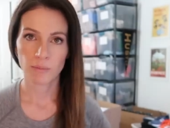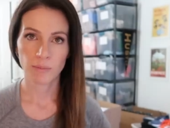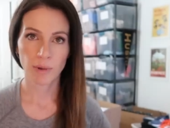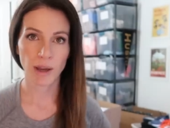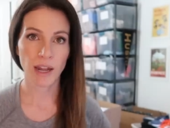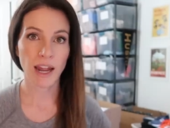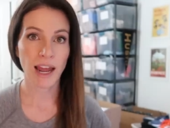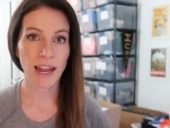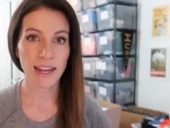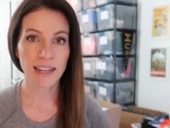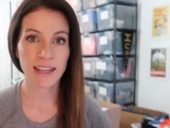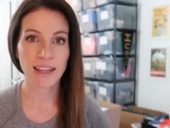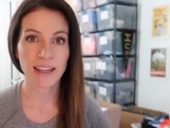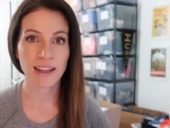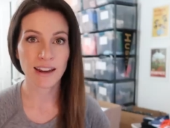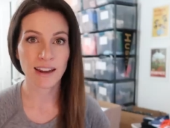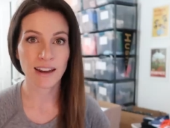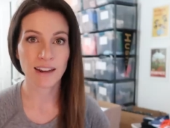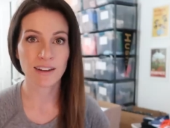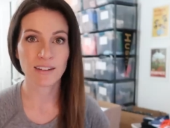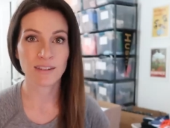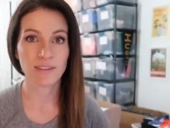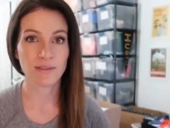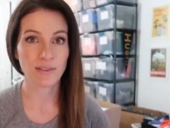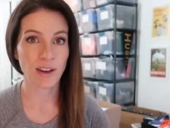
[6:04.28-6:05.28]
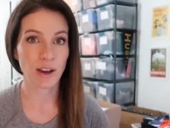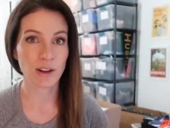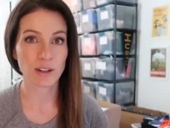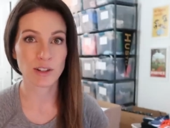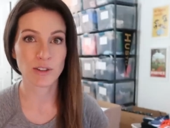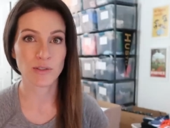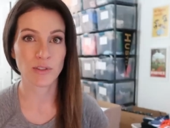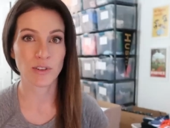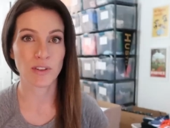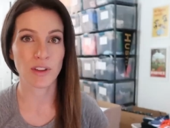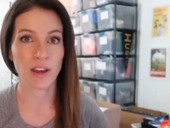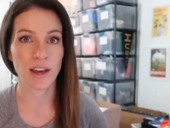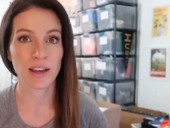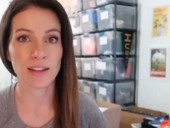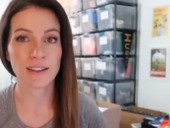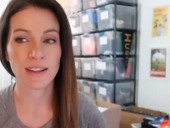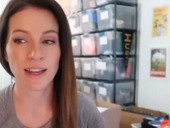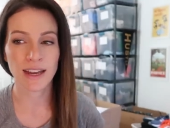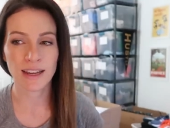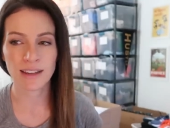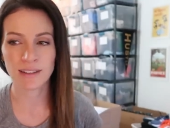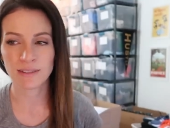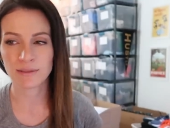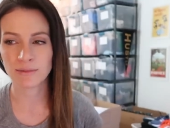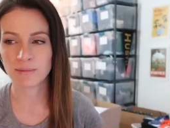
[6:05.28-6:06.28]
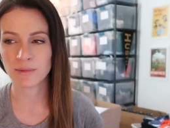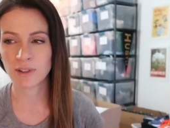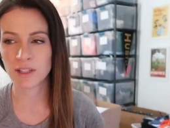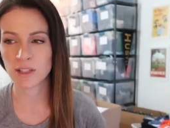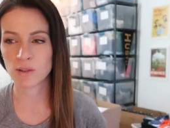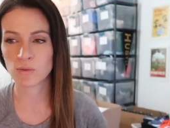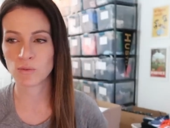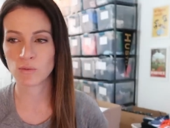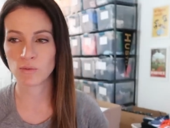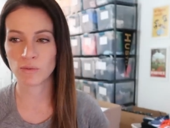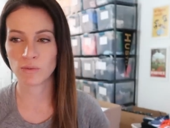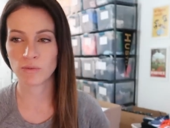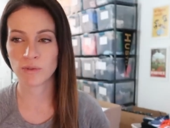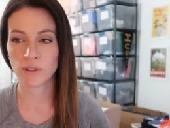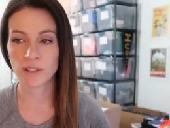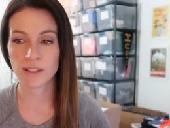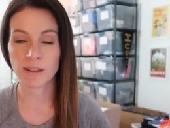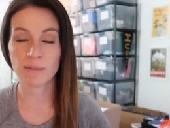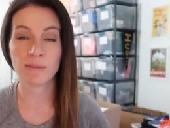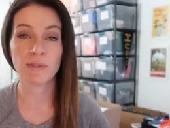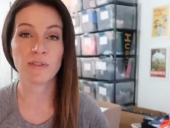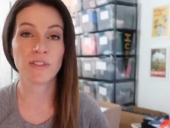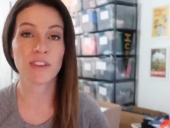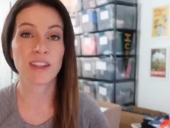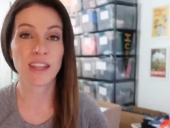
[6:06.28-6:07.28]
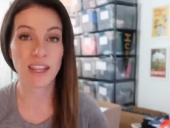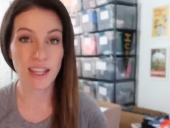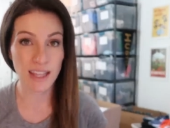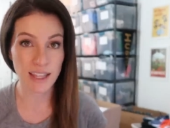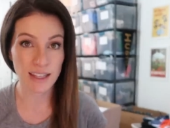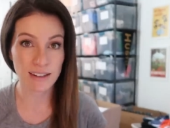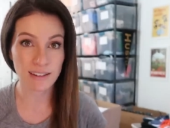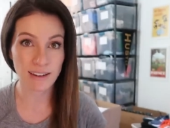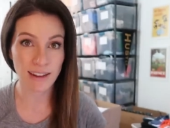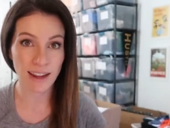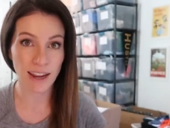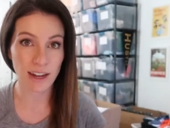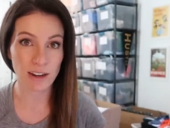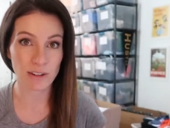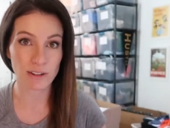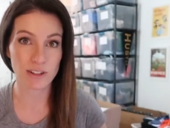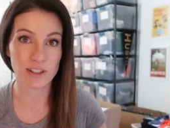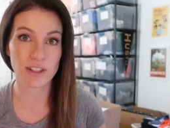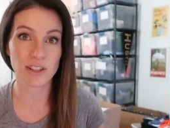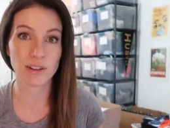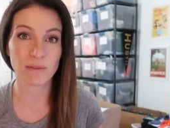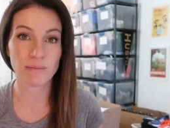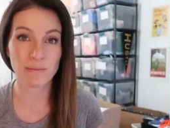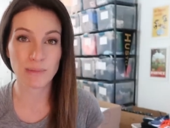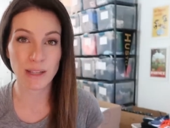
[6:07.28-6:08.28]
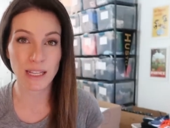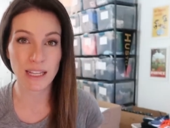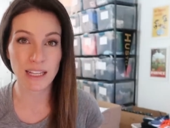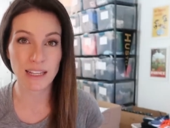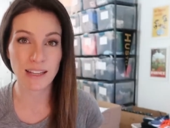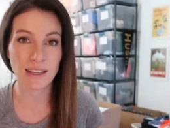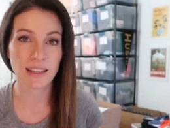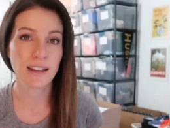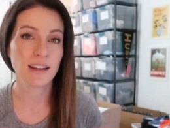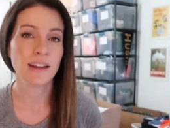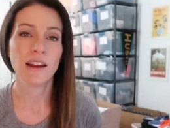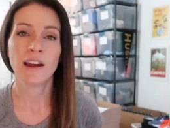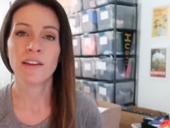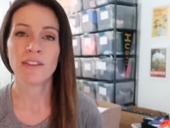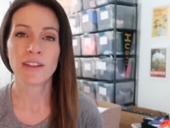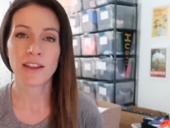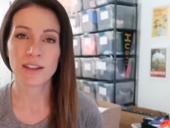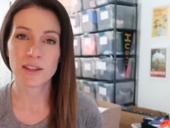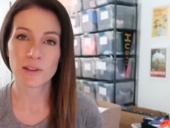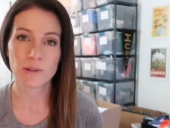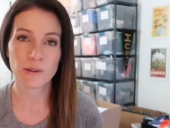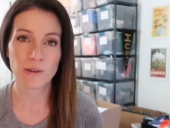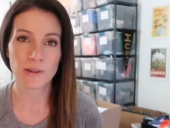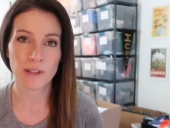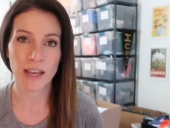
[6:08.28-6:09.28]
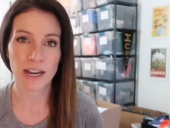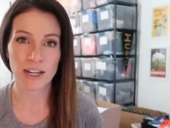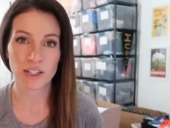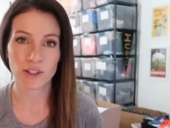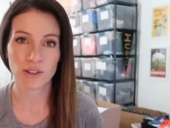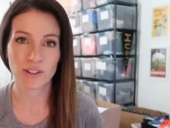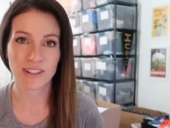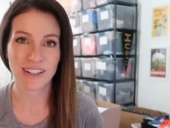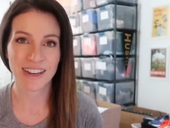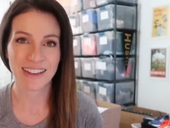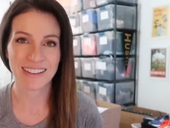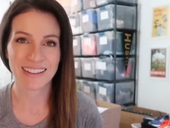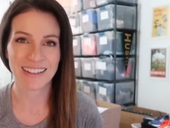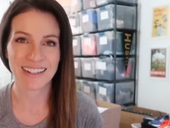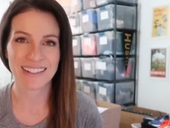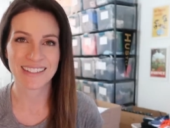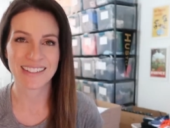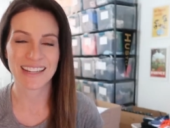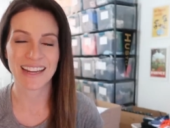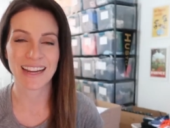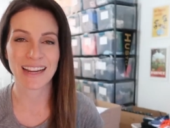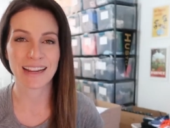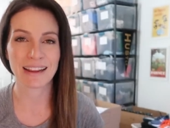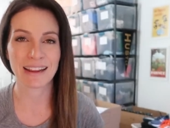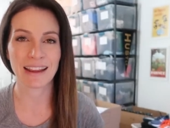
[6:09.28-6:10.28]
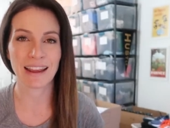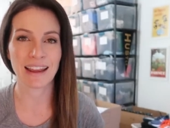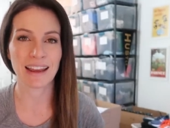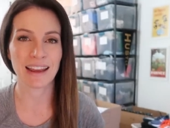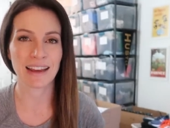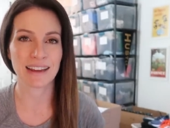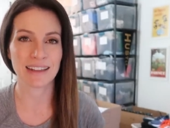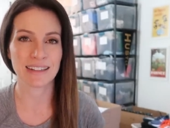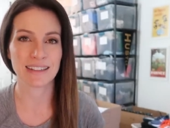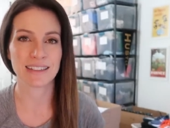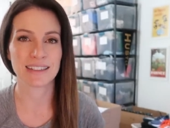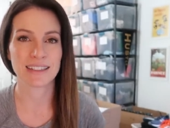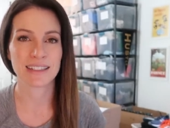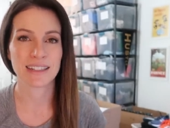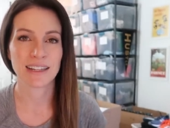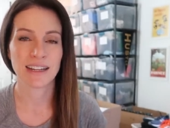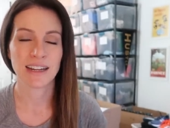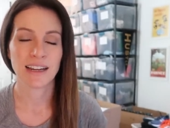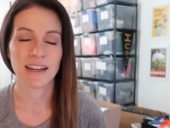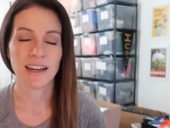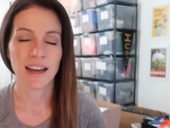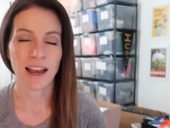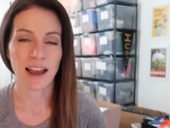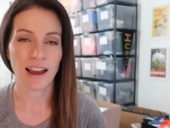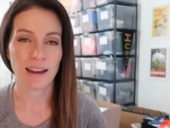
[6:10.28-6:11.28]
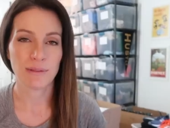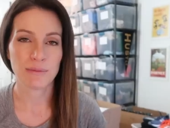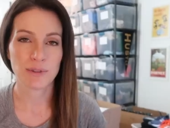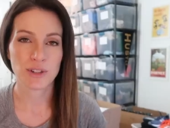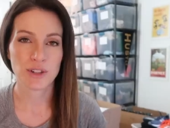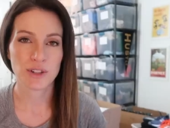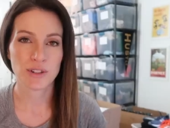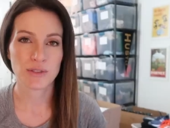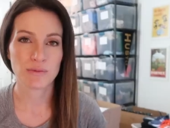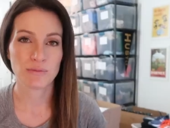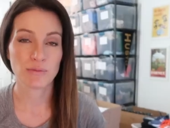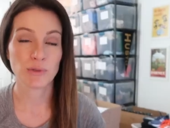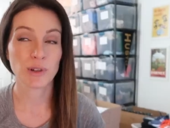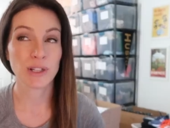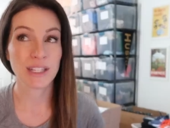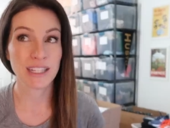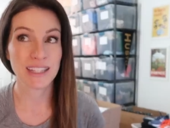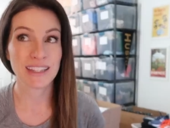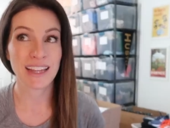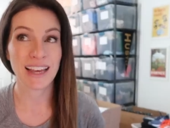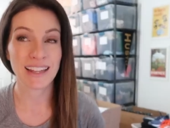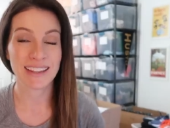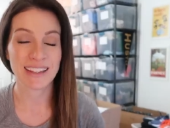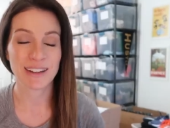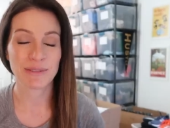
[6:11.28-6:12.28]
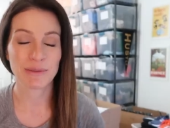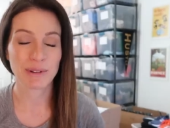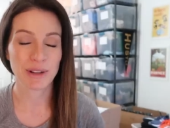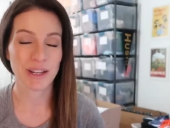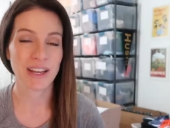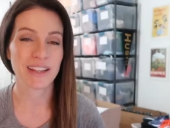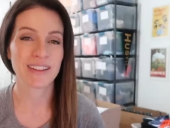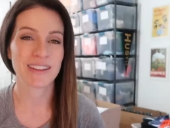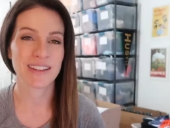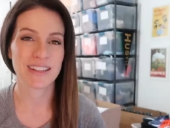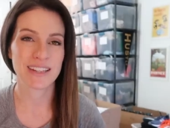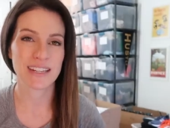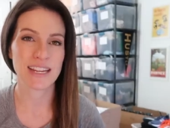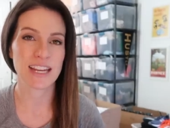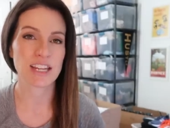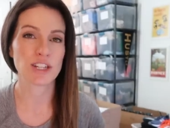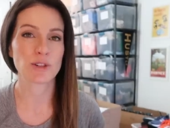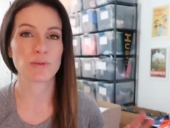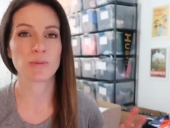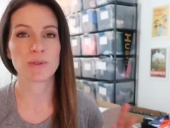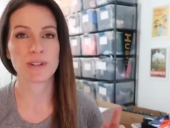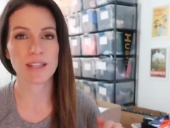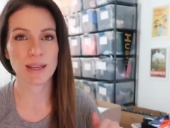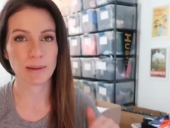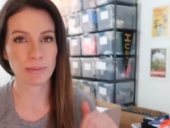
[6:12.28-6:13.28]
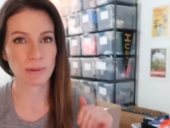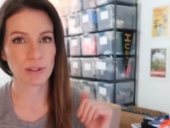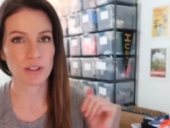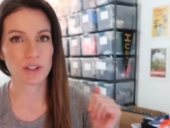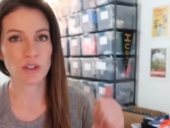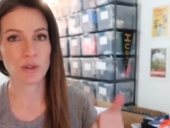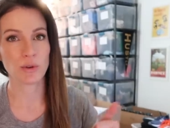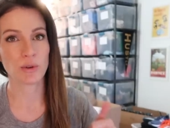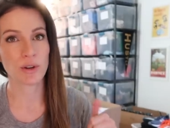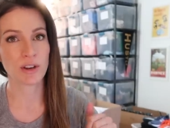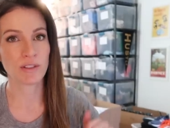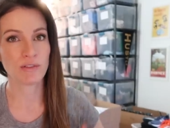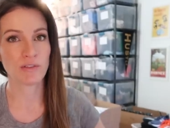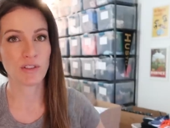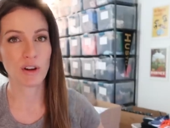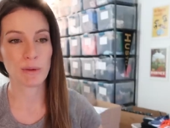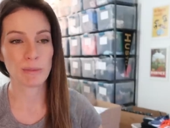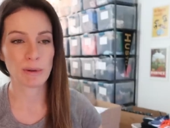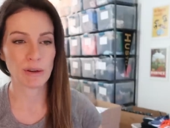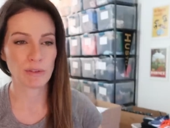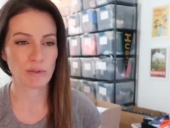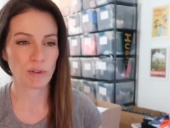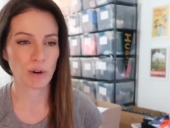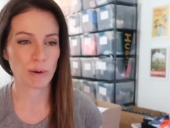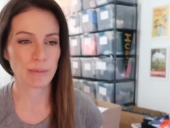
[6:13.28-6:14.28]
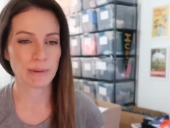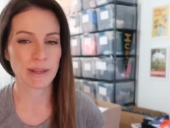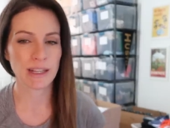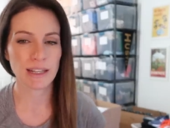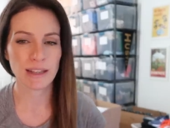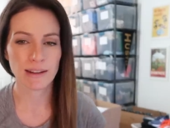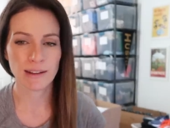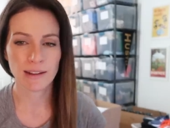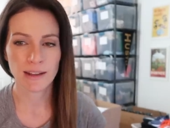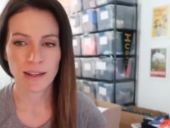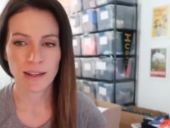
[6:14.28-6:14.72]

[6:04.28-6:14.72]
But I can vouch for that. That was some of the key indicators to me that this was actually authentic, and I'm really glad that Real Authentication was able to confirm it for me.